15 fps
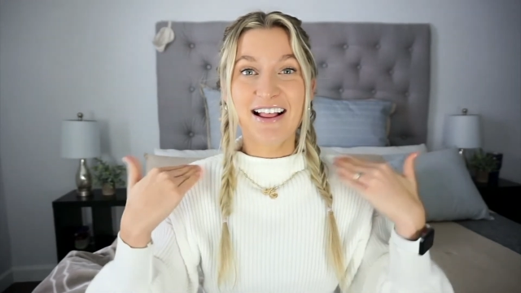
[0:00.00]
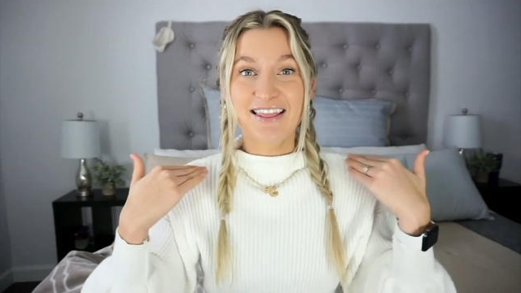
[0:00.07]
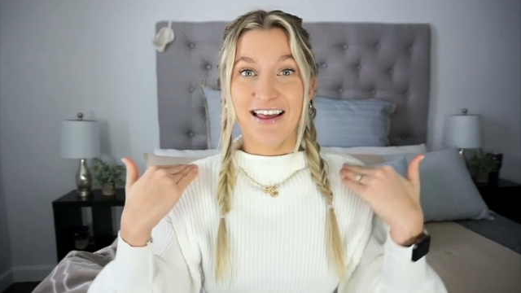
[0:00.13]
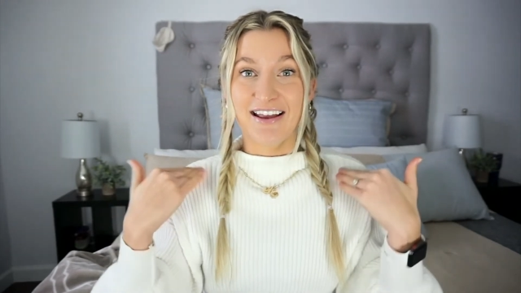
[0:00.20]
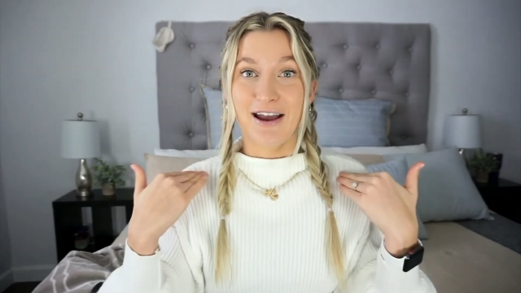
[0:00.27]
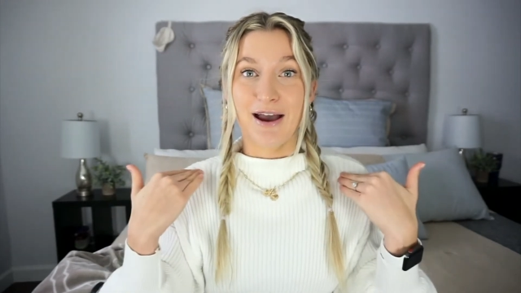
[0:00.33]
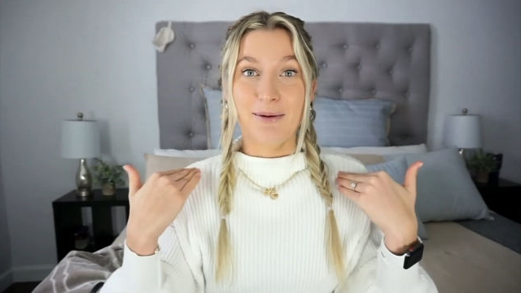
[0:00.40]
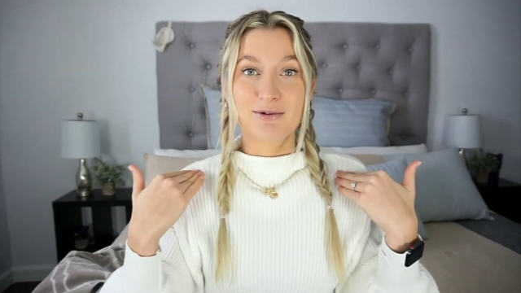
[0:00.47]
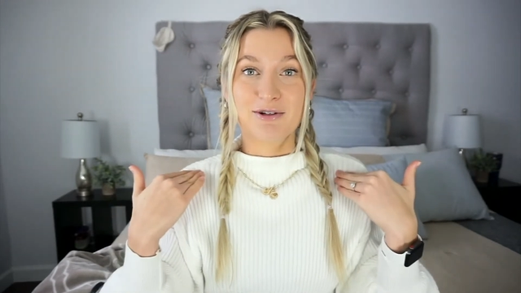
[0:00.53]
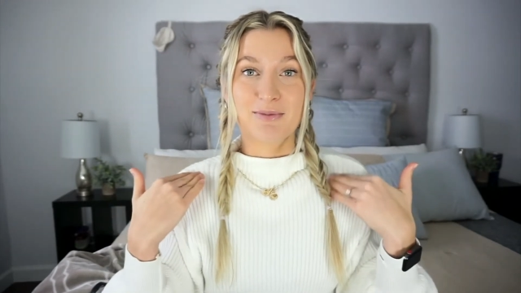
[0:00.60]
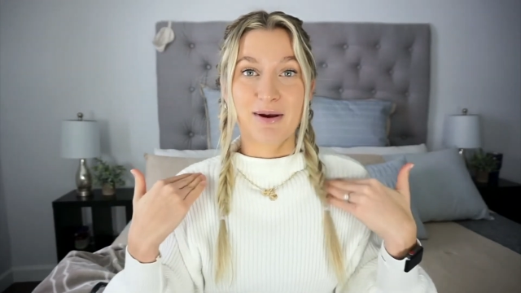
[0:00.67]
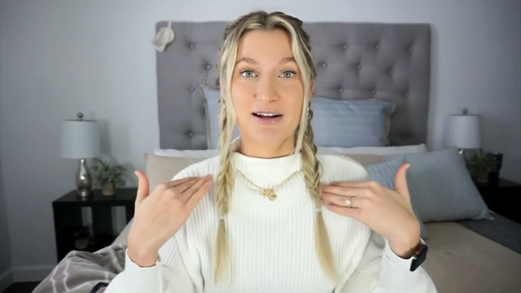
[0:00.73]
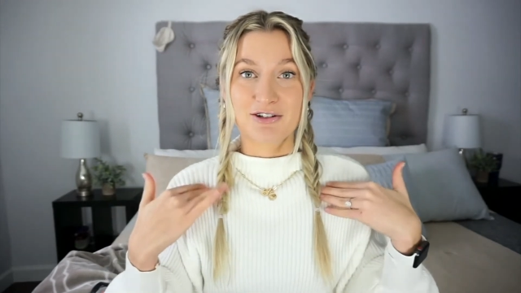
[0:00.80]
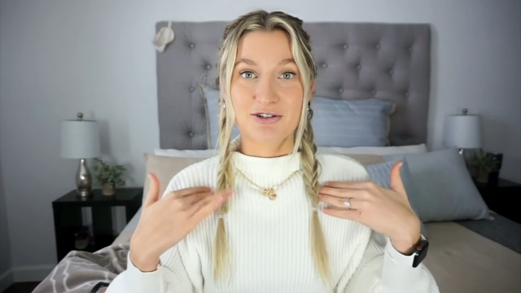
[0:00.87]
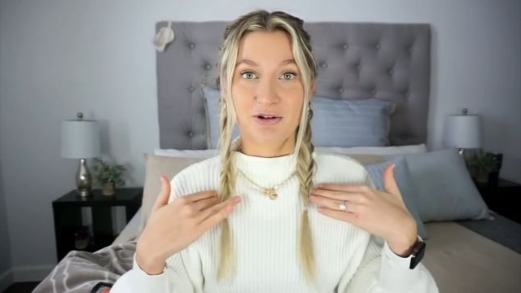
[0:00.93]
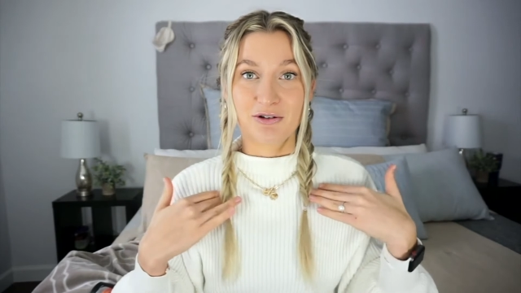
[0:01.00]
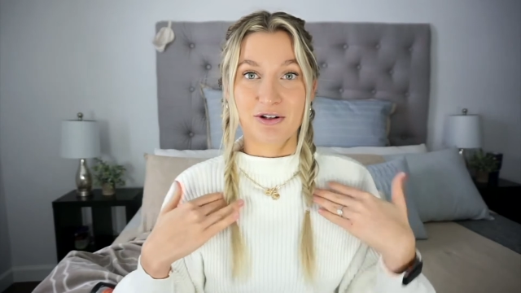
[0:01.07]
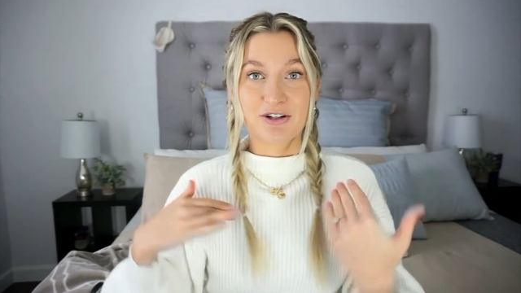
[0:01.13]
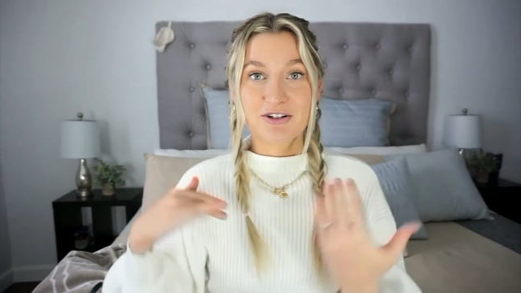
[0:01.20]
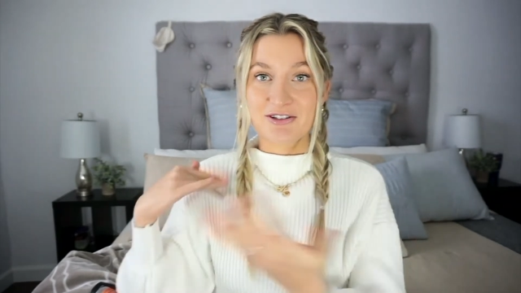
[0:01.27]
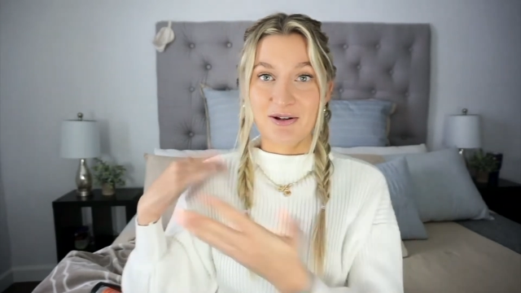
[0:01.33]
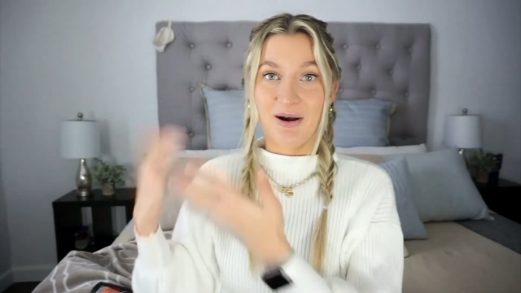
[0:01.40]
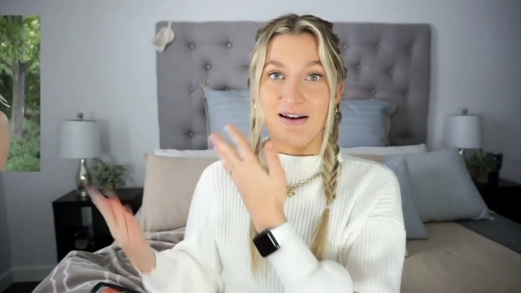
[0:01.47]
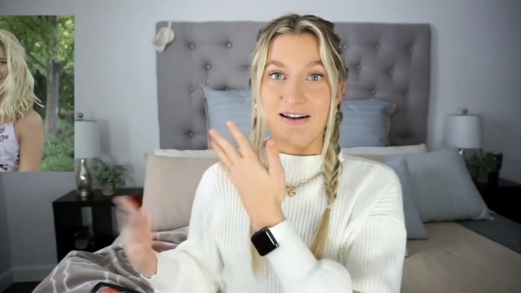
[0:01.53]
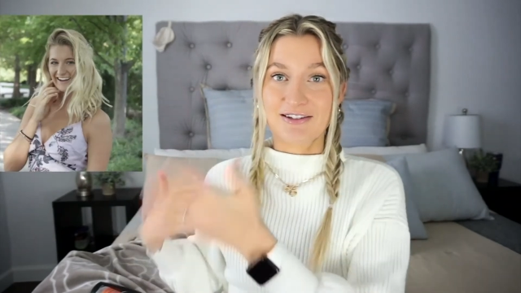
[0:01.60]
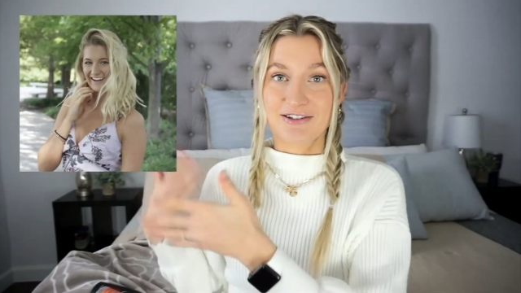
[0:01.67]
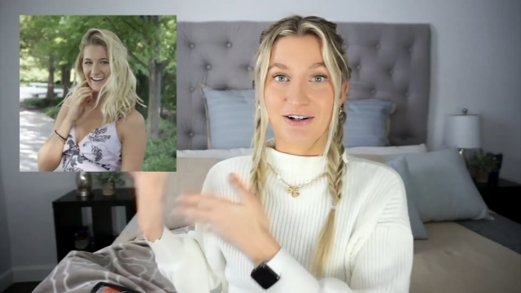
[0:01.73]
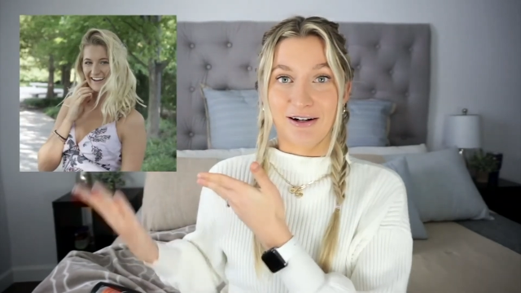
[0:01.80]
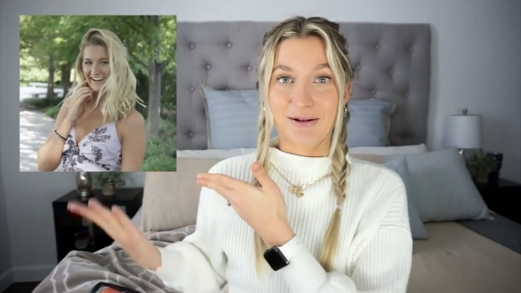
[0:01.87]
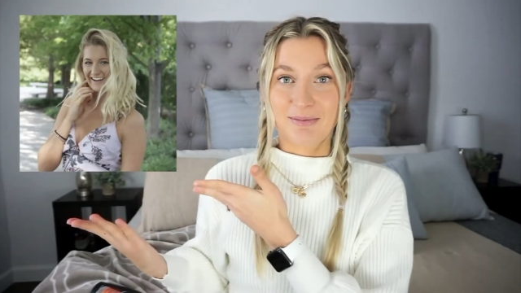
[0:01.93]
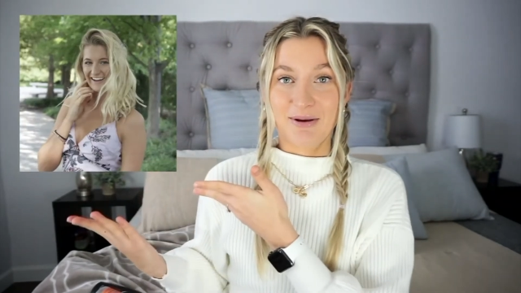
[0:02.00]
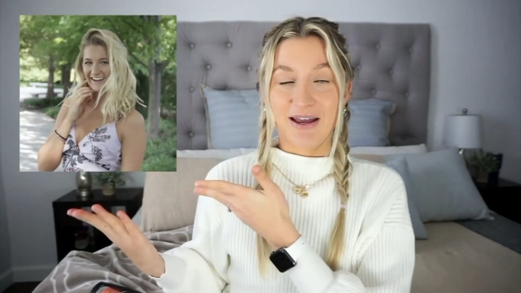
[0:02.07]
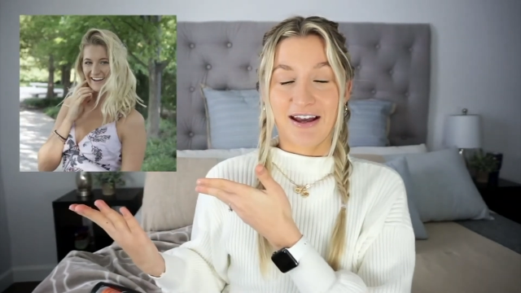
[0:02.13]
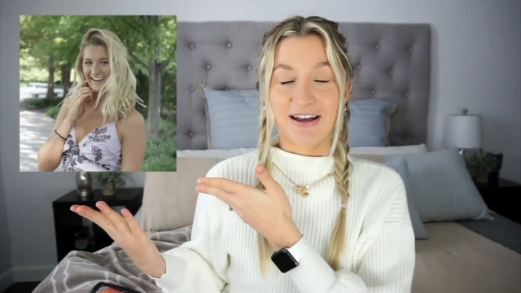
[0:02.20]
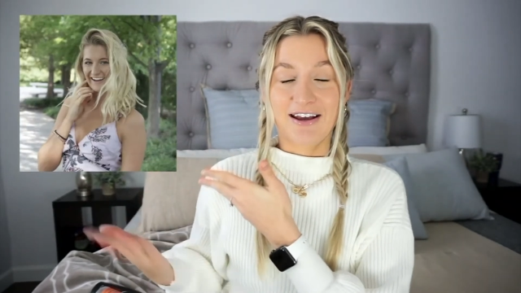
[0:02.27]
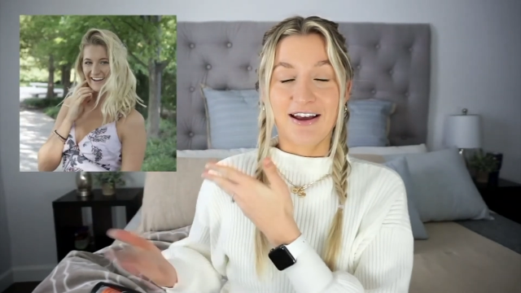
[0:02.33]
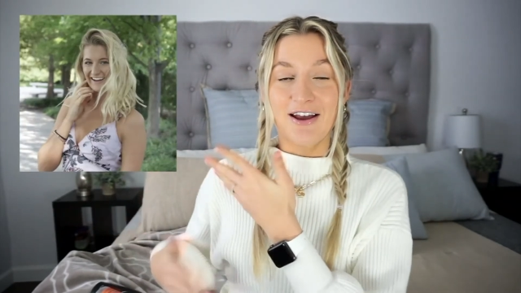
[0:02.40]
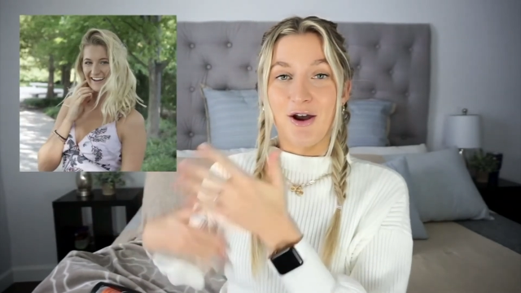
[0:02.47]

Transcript: like up to my shoulder, so I'll insert a pic